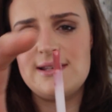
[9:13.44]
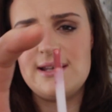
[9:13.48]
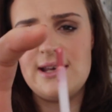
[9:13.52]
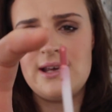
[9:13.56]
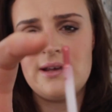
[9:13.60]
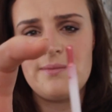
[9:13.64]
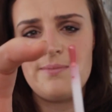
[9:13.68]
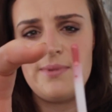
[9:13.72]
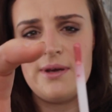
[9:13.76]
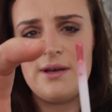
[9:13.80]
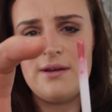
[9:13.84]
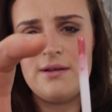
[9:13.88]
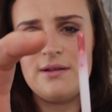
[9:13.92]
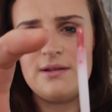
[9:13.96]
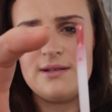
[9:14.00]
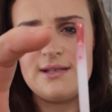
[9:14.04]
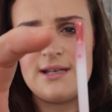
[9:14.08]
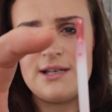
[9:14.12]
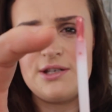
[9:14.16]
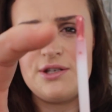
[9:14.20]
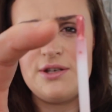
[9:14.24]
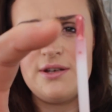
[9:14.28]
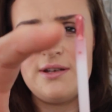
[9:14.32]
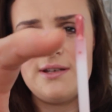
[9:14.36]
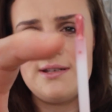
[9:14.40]
stick
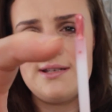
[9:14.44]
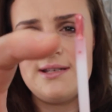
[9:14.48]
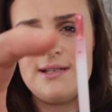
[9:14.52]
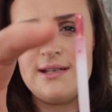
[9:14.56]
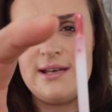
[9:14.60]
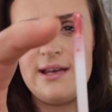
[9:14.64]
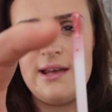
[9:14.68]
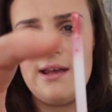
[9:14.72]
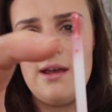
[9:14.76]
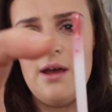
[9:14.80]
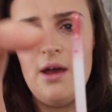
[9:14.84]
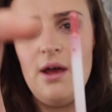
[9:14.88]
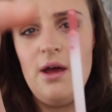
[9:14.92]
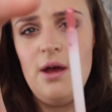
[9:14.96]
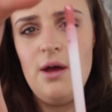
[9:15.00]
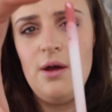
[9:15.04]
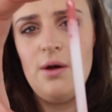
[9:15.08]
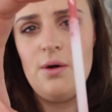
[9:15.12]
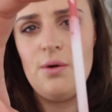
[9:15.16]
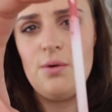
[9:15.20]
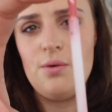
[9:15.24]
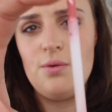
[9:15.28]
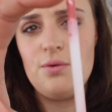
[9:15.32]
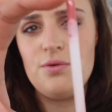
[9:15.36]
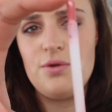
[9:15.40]
because, as you can see,
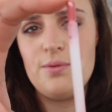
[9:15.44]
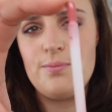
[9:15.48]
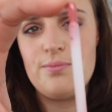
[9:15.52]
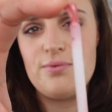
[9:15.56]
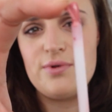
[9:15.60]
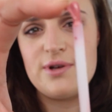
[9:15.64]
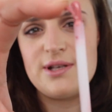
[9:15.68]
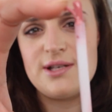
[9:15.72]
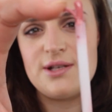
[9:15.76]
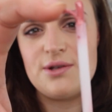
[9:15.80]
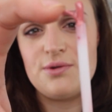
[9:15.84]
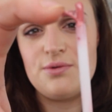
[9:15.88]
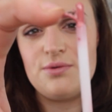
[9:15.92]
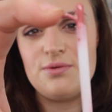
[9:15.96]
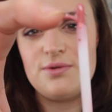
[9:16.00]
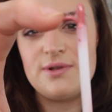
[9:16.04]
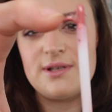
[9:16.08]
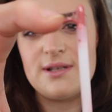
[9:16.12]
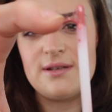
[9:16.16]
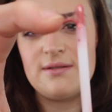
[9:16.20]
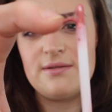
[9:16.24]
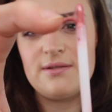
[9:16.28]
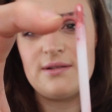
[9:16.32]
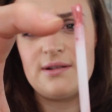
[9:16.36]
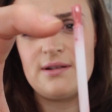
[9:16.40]
all the
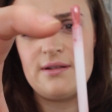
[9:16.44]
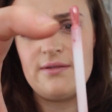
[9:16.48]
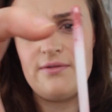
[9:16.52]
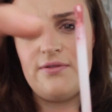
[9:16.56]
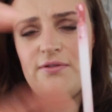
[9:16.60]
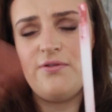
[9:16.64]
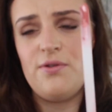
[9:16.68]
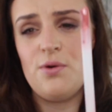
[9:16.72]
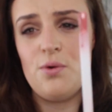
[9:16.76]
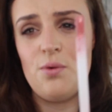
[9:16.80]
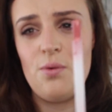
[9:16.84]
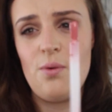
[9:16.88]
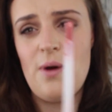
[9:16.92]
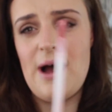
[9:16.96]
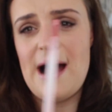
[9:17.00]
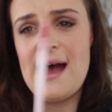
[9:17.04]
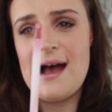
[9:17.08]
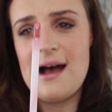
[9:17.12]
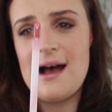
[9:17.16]
bristles fall